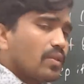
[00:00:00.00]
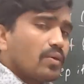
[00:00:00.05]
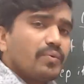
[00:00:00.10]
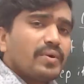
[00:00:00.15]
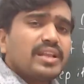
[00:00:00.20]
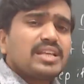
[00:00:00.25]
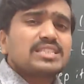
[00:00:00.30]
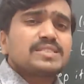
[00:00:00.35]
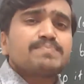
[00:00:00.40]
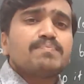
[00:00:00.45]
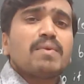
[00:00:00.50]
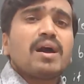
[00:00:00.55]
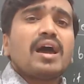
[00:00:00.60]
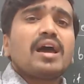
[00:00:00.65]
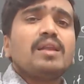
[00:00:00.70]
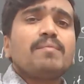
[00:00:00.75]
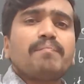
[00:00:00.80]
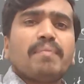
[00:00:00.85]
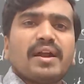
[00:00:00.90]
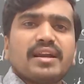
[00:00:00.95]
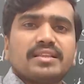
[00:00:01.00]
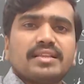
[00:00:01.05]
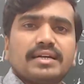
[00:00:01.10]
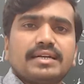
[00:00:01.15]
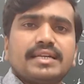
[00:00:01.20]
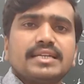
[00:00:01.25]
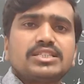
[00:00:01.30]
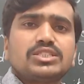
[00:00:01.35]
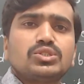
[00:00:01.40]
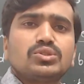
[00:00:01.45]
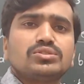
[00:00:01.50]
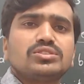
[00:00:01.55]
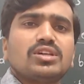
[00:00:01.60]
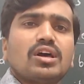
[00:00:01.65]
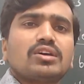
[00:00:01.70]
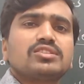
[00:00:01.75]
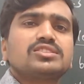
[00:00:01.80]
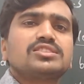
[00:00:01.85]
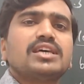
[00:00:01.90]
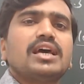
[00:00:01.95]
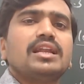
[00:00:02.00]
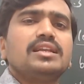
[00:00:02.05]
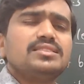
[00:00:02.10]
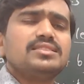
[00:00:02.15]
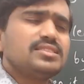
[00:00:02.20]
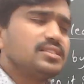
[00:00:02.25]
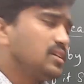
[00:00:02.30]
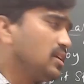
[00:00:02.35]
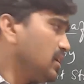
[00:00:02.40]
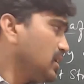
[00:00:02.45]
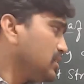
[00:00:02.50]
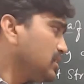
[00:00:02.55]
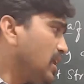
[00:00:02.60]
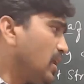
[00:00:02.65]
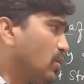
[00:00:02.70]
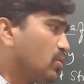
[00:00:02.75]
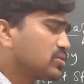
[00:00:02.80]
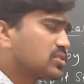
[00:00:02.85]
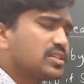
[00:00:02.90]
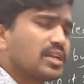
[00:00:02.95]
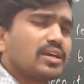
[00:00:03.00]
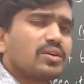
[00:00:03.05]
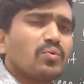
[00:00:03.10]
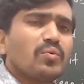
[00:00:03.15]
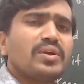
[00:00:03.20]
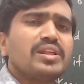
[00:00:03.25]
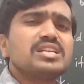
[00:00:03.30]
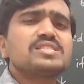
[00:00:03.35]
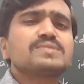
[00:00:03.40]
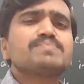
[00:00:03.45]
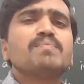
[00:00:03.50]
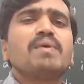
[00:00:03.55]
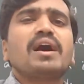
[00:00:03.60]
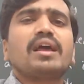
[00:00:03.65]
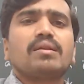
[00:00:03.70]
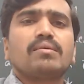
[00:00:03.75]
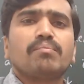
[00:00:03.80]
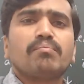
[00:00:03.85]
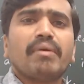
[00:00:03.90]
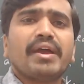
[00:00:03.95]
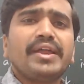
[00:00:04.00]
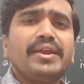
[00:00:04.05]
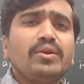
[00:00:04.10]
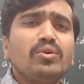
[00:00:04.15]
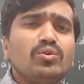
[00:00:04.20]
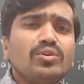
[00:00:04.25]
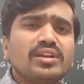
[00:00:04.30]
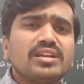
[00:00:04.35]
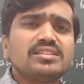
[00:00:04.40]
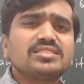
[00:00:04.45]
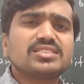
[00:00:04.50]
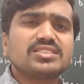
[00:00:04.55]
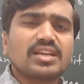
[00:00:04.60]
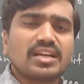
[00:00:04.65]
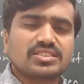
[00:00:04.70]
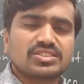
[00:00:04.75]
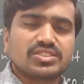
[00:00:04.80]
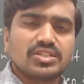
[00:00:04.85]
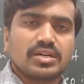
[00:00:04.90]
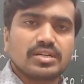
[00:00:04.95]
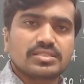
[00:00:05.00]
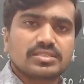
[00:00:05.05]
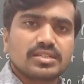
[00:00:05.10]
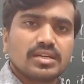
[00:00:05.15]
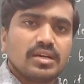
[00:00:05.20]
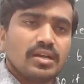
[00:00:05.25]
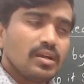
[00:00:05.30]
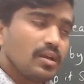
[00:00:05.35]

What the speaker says: very small part, the tissues or cells, they look like very small, minute in structures.